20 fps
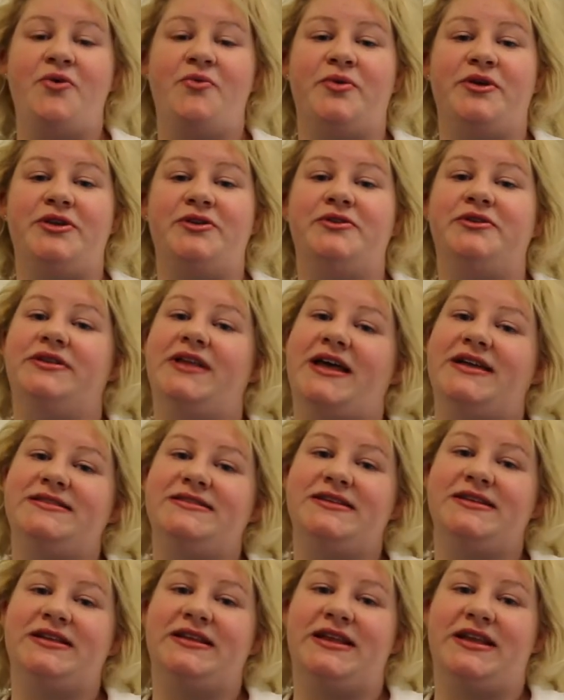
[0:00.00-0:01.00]
We
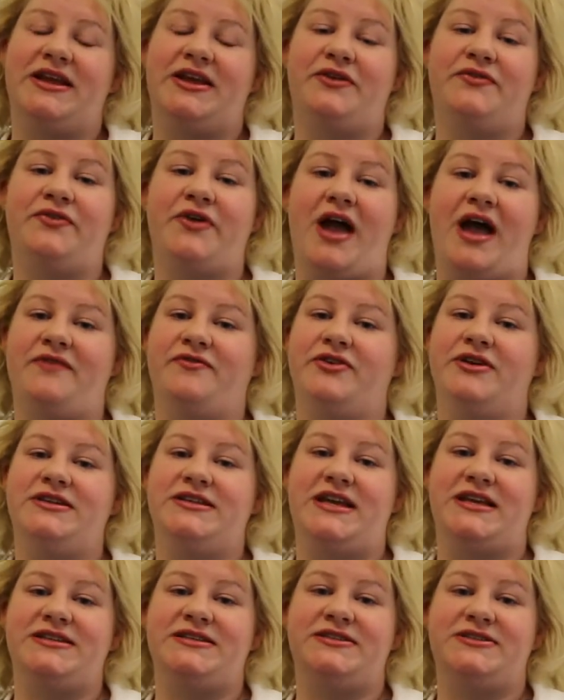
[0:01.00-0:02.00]
utilize the clinic for
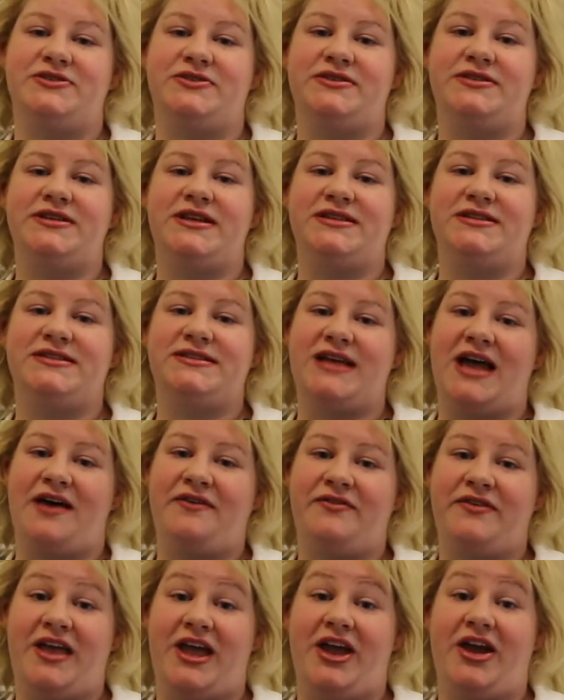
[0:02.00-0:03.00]
everyday student and
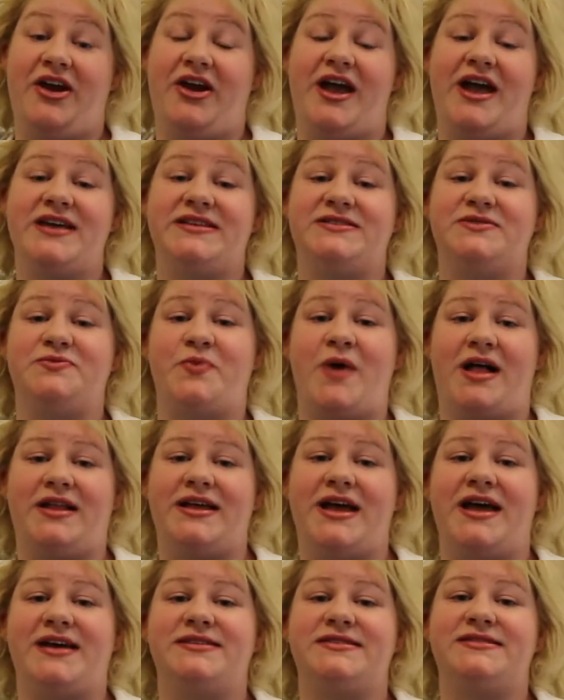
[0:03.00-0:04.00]
staff care as
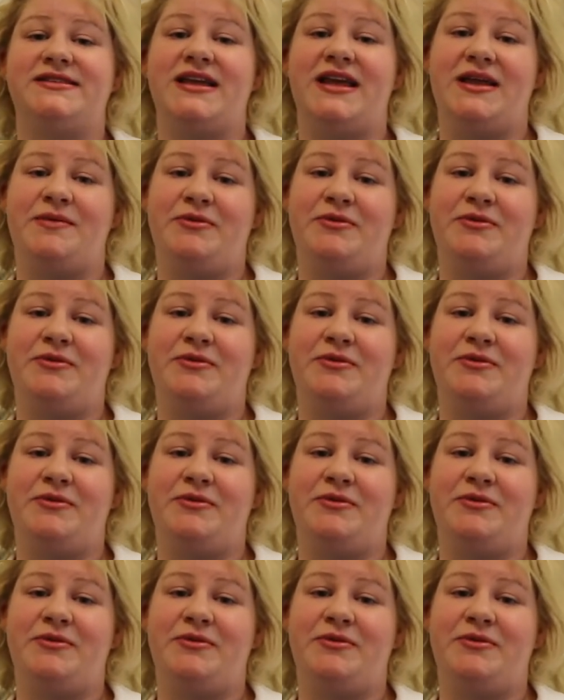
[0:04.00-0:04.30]
well as